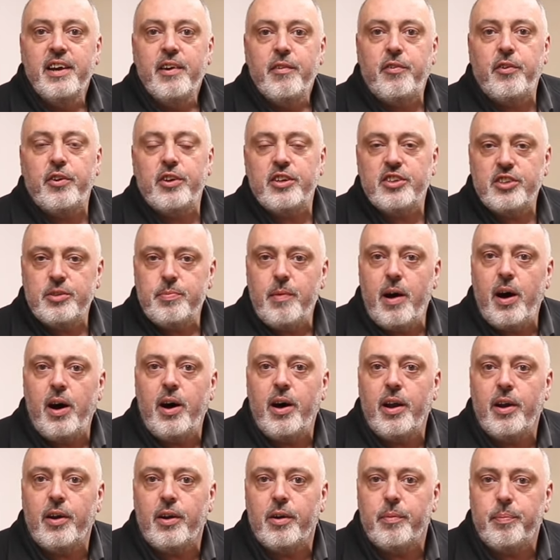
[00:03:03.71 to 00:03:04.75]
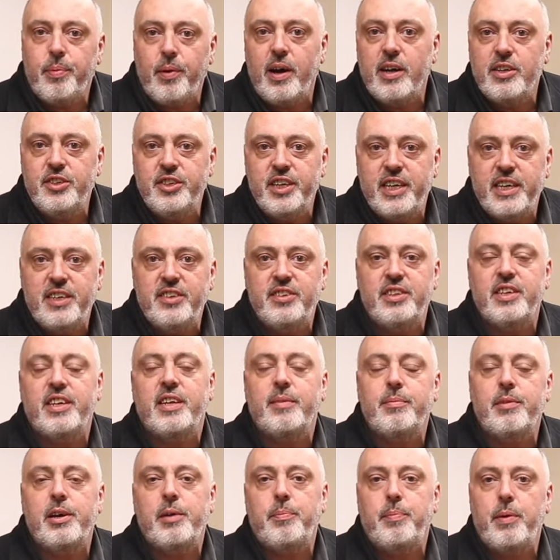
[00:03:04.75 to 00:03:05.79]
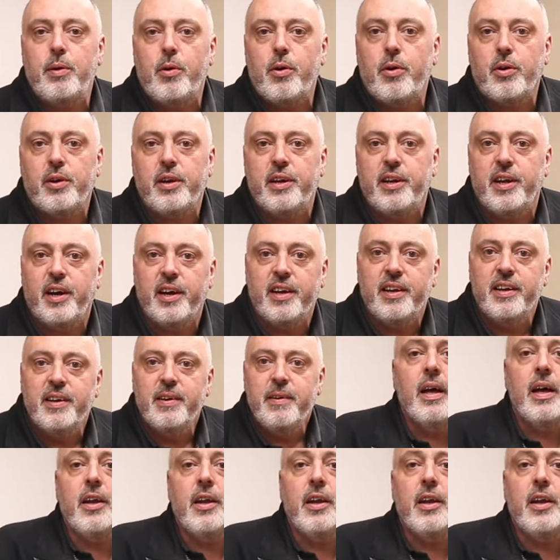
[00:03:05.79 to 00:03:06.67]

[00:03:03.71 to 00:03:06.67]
for the smaller projects that I might be working on.